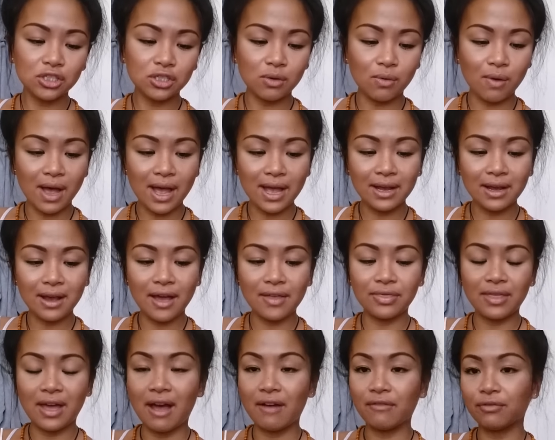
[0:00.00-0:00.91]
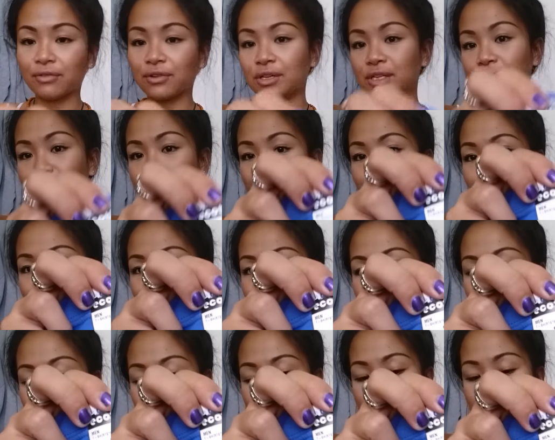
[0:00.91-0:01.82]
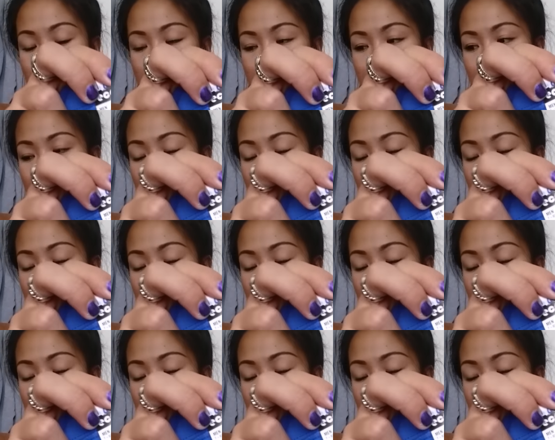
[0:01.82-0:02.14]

So I got that for $1.98.